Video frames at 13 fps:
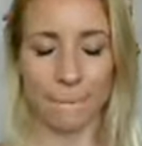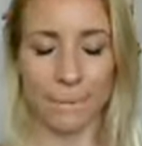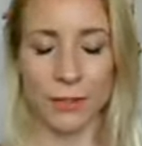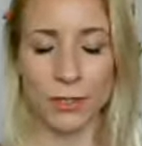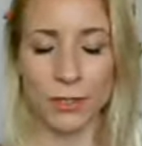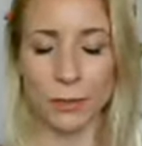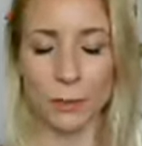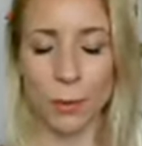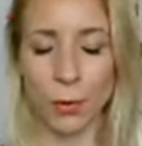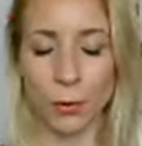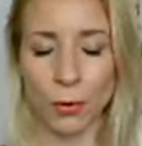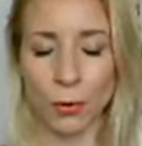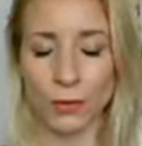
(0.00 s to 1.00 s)
the
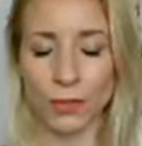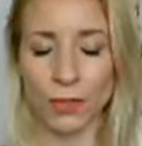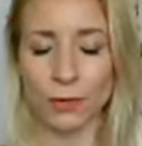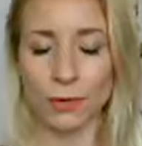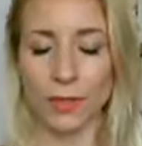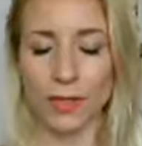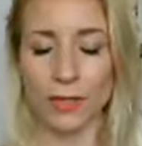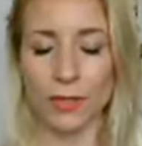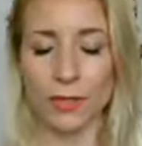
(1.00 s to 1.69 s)
support that you need